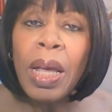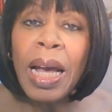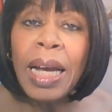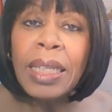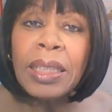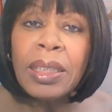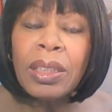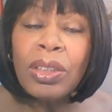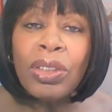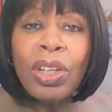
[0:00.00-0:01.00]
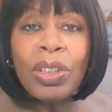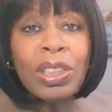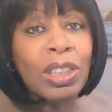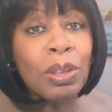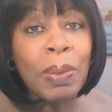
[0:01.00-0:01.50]
And, you know,
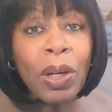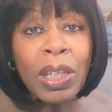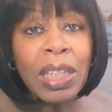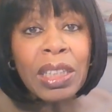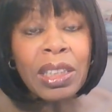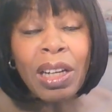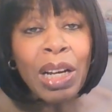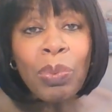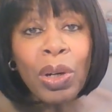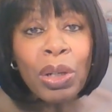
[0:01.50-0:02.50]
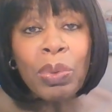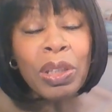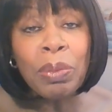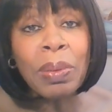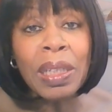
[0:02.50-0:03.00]
to be honest, I work
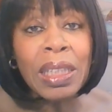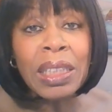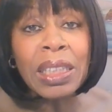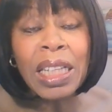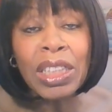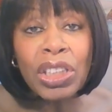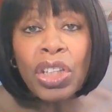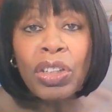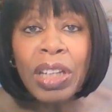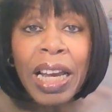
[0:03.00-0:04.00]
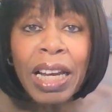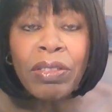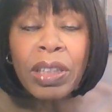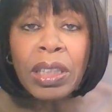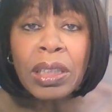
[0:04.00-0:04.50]
with the police in certain
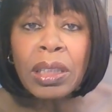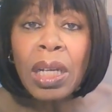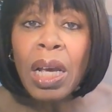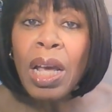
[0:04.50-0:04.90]
areas,